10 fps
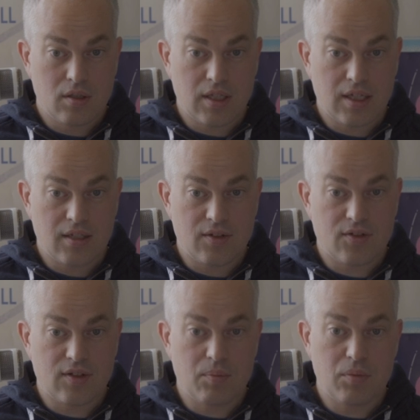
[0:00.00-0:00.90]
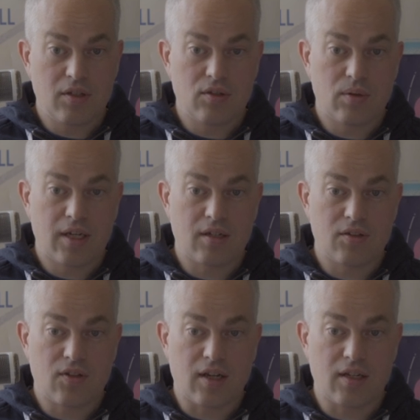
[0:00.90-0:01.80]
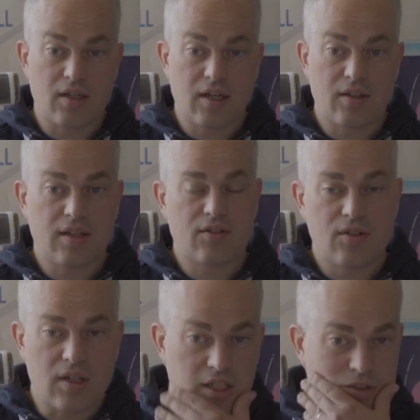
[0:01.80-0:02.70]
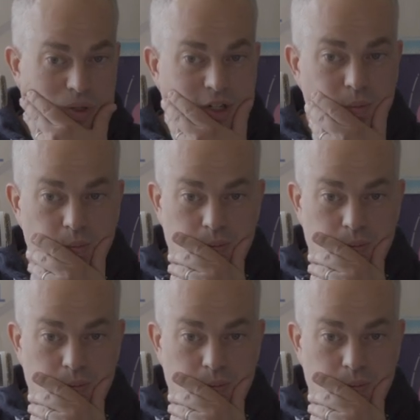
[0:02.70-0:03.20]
Add skipping to end sign. Yeah, that's a nice one.